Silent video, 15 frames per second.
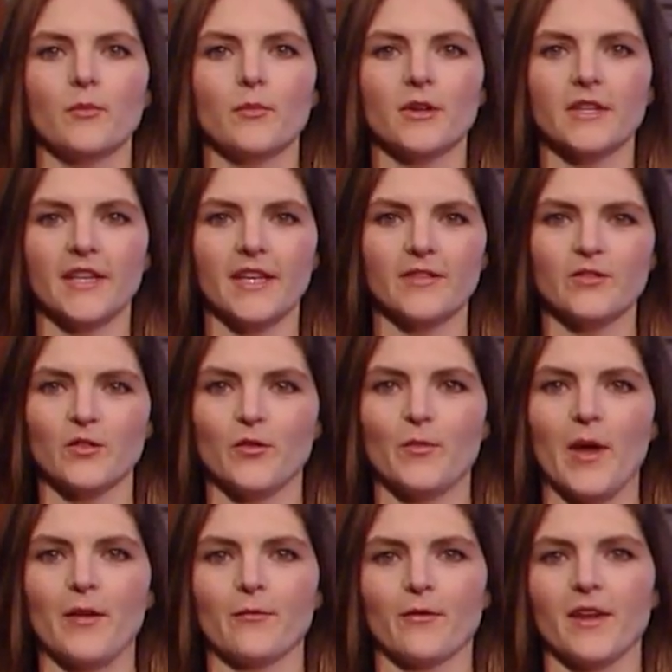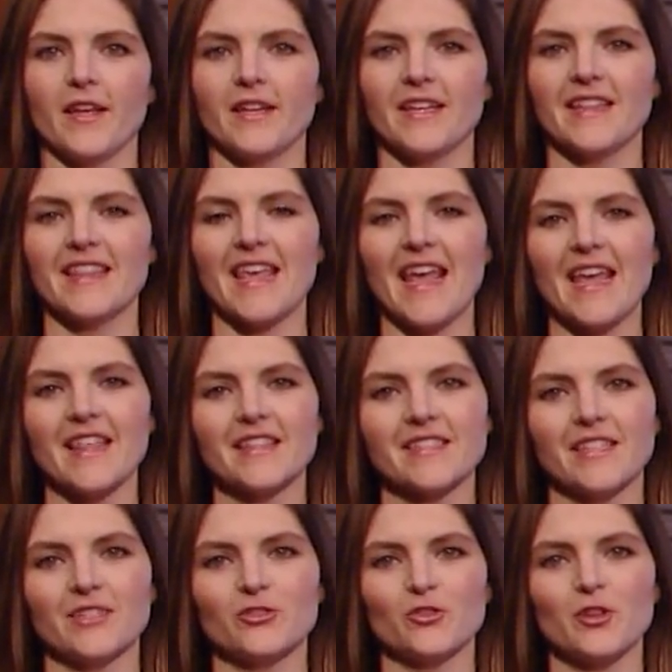believed to have been written in the eighth
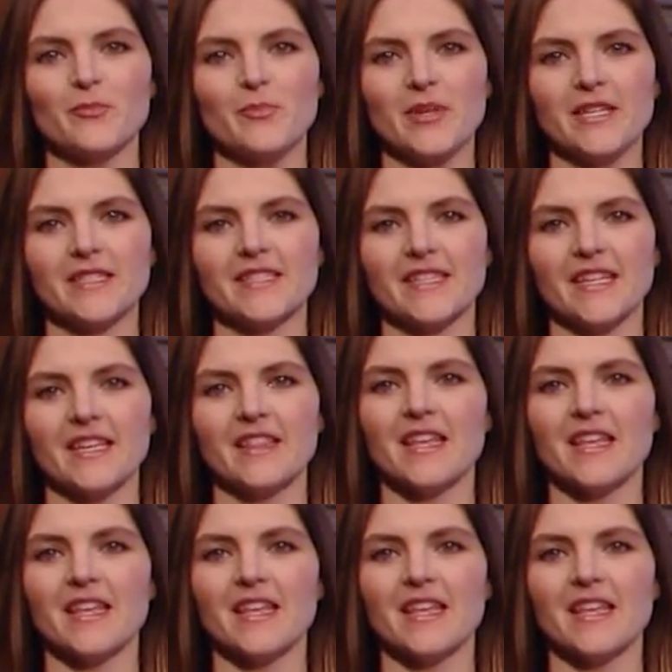century B C,